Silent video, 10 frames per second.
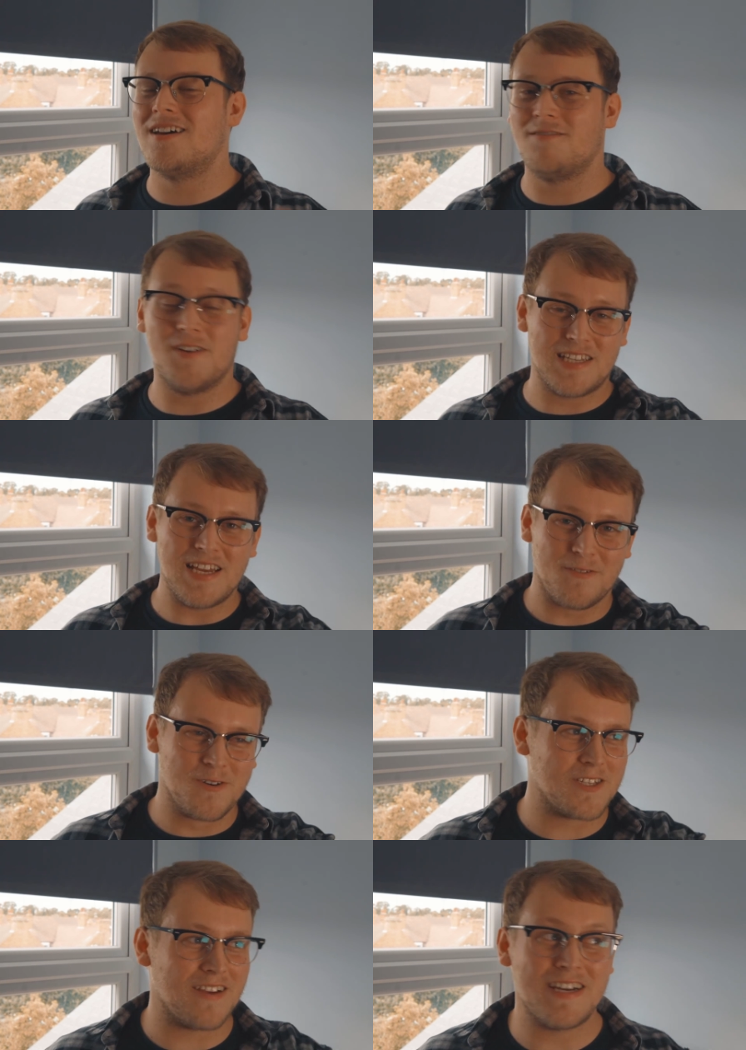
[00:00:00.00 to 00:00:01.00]
Firstly, of
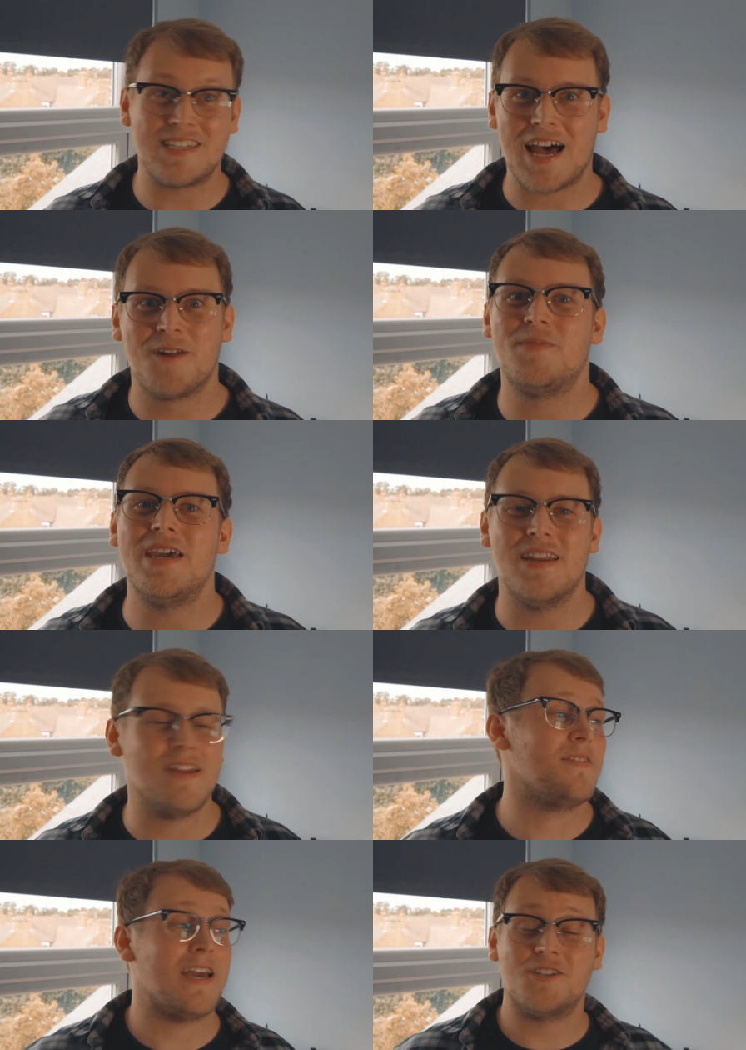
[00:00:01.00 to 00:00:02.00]
course, there is
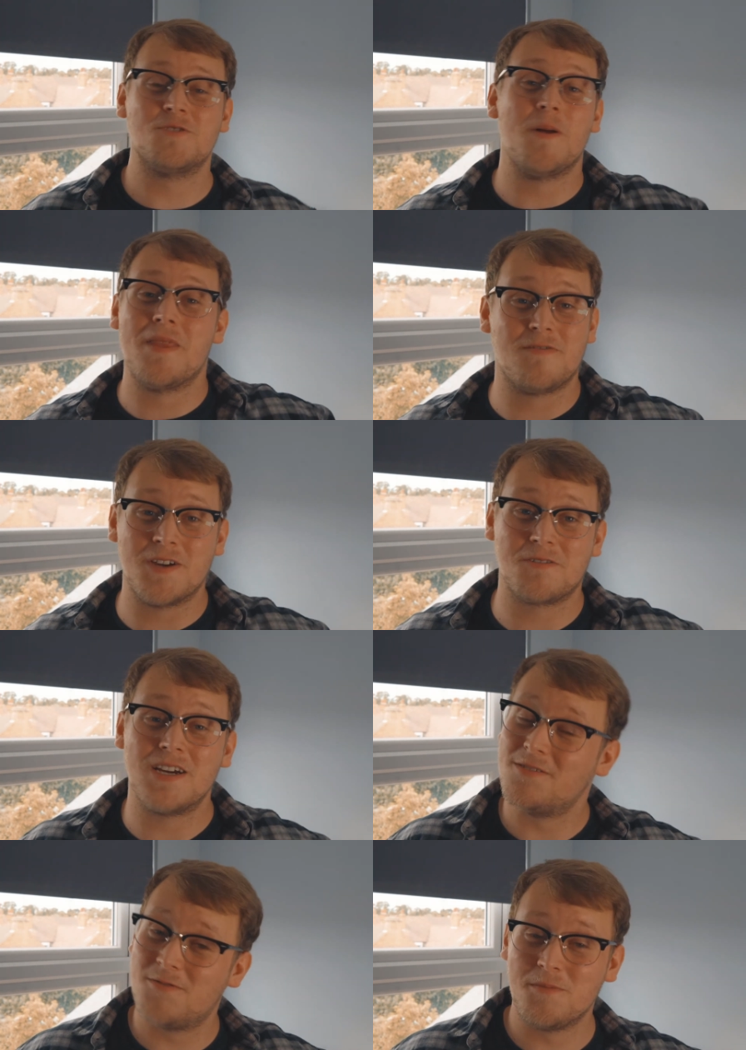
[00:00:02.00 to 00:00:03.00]
Alpine. They just won their first
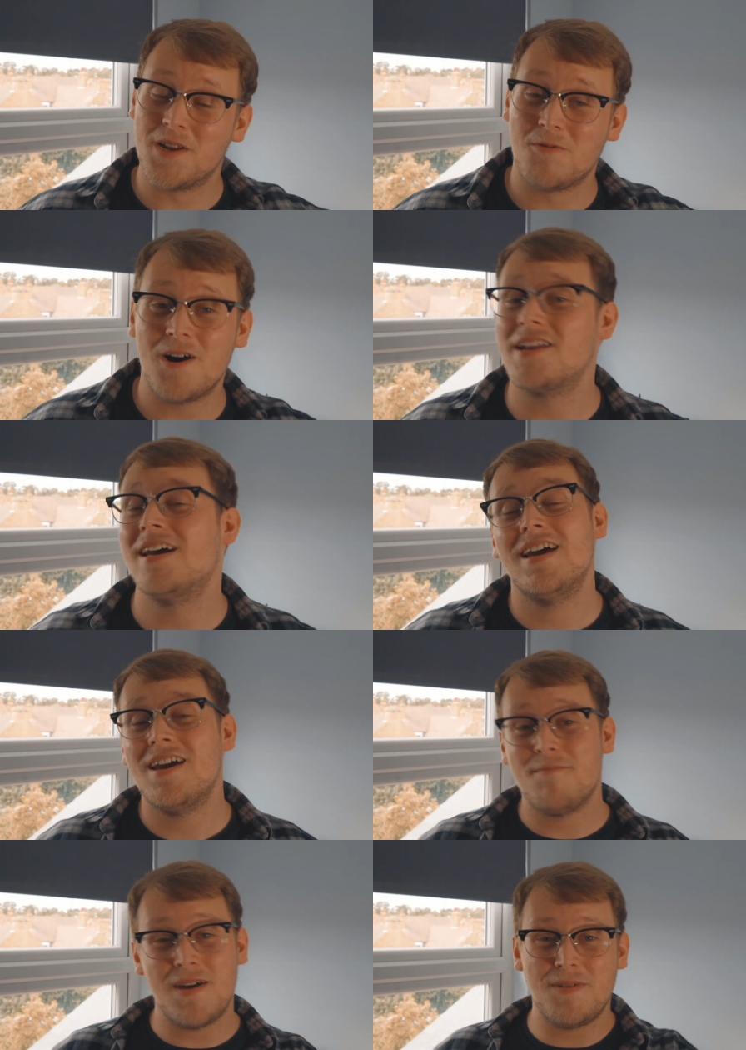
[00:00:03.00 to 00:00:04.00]
race in Formula 1.
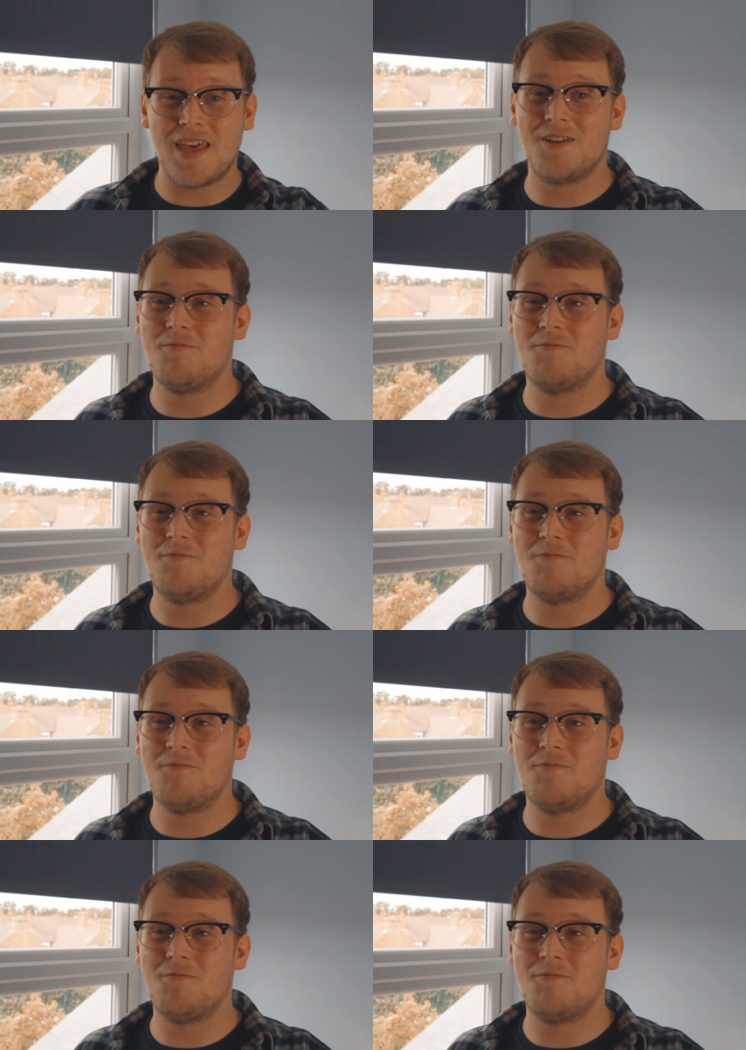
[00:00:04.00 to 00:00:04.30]
Maybe they can